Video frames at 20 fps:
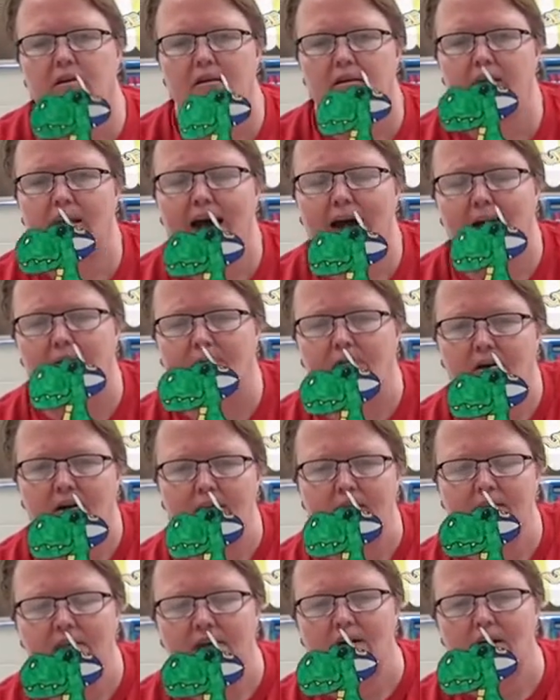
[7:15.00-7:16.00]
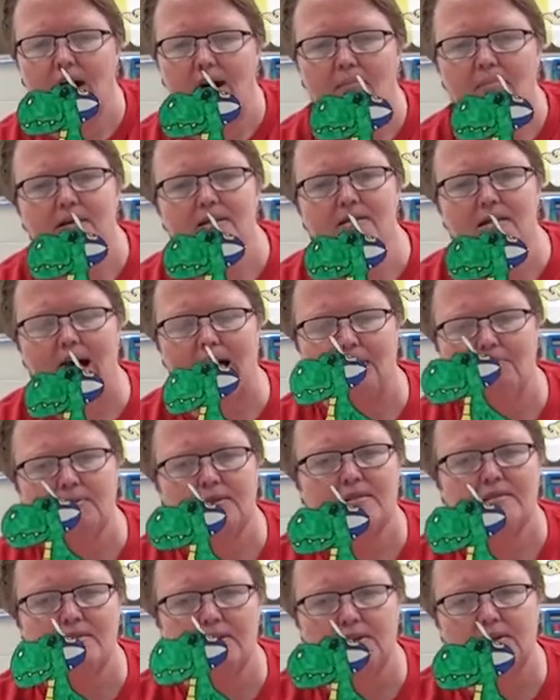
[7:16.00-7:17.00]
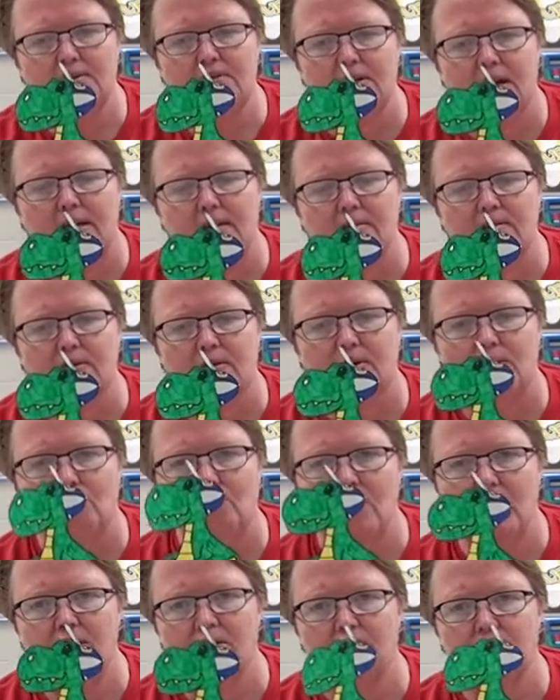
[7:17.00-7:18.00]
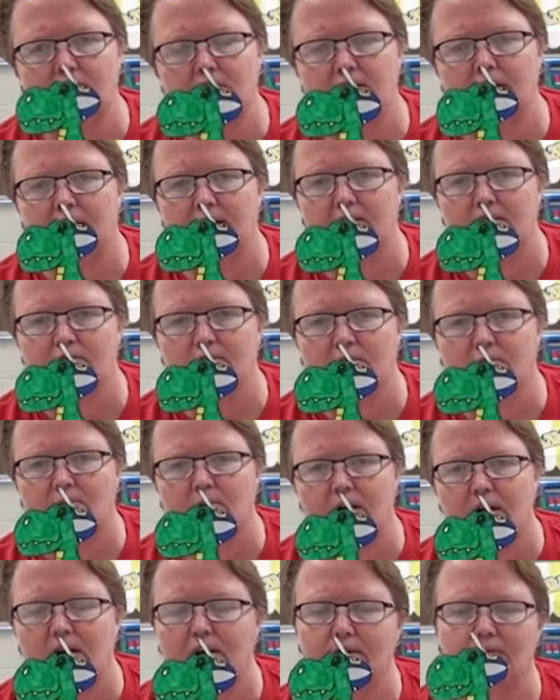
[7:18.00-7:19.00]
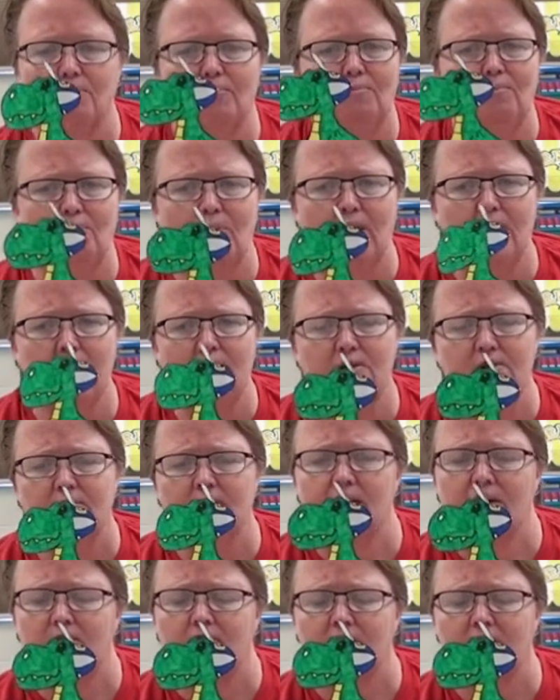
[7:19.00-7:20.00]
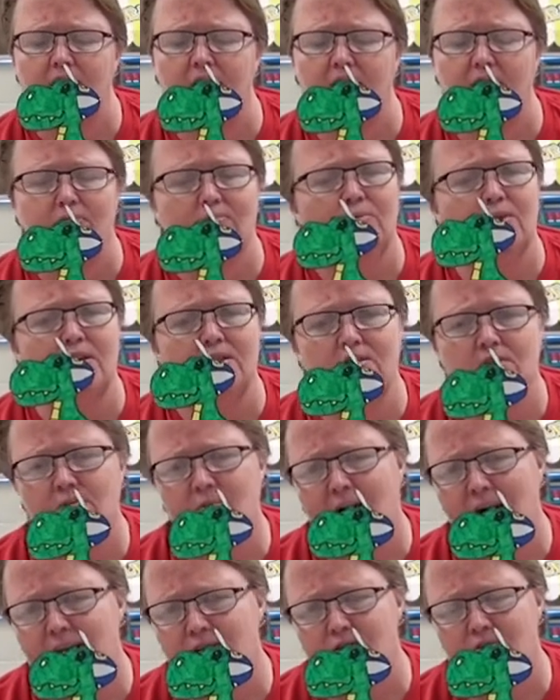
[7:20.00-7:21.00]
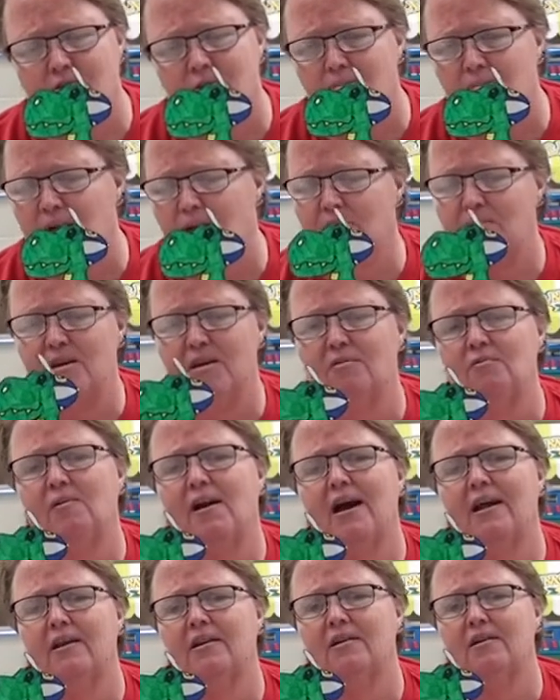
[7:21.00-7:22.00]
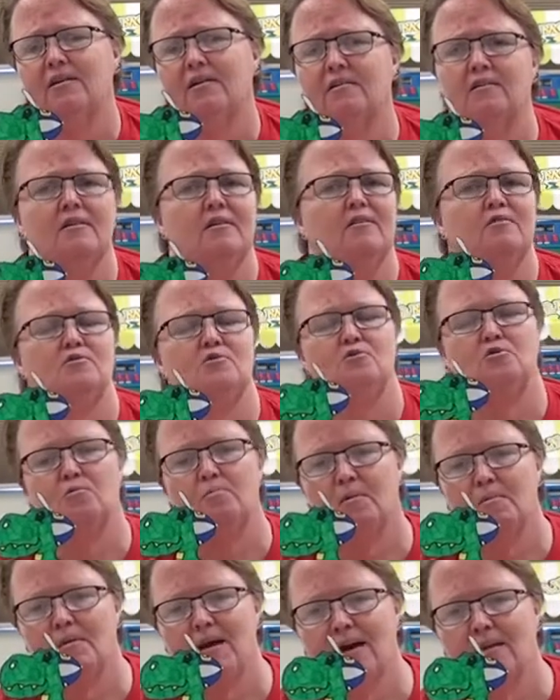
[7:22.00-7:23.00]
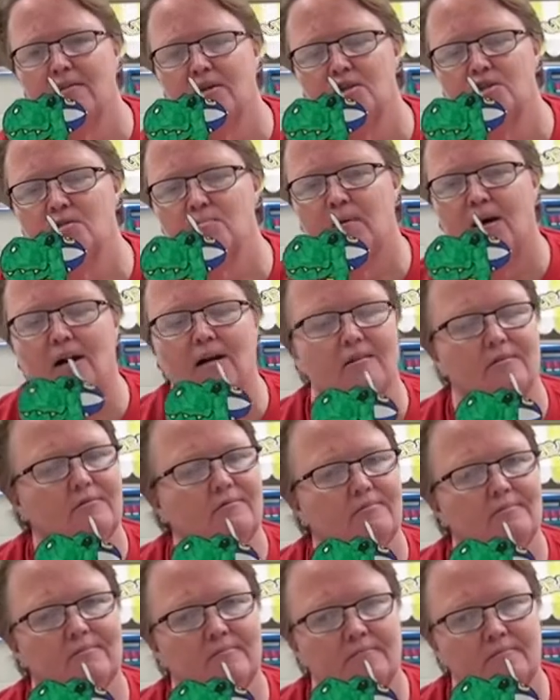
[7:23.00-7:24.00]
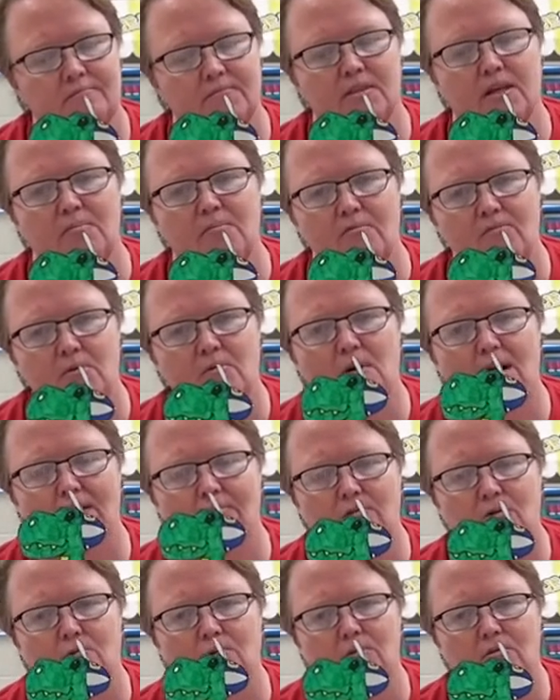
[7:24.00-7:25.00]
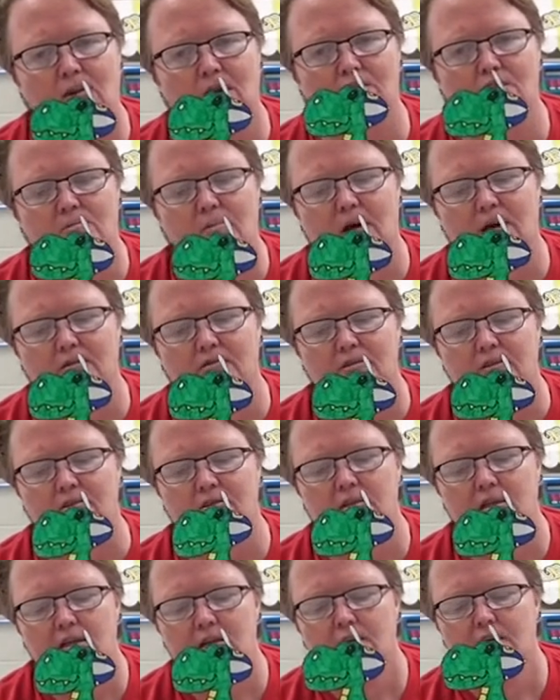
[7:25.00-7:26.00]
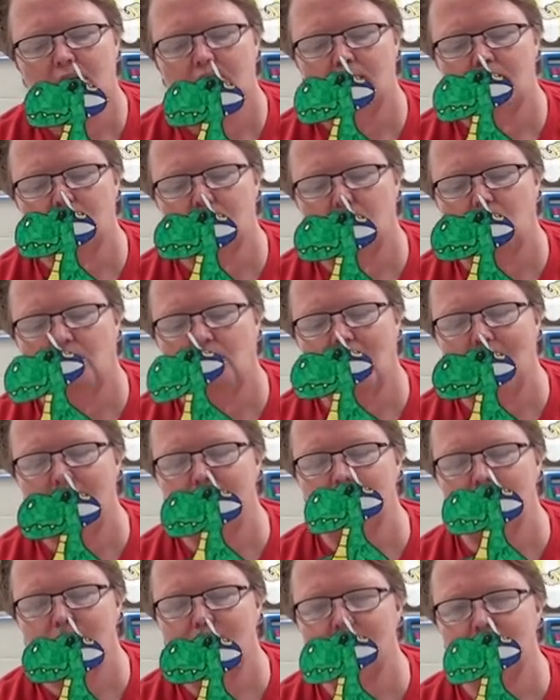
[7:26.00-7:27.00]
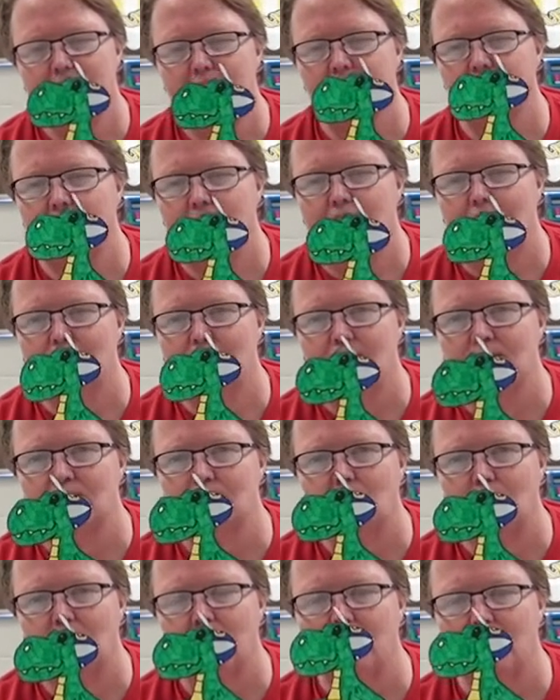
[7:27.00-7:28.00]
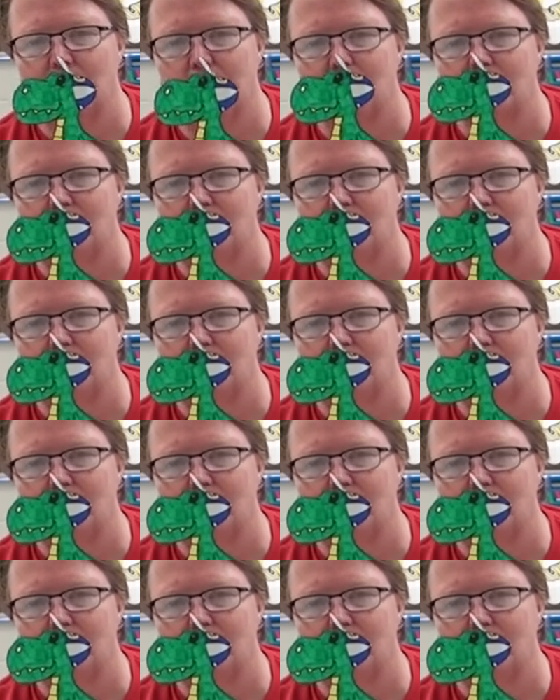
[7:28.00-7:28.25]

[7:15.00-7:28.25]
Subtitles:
Now, in the comments, I want to see your dinosaur. What is your dinosaur wearing? What did you get creative? What did you add to it? Maybe you added a Superman lunchbox. Some of you have cool lunchboxes. So let's see in the comments what your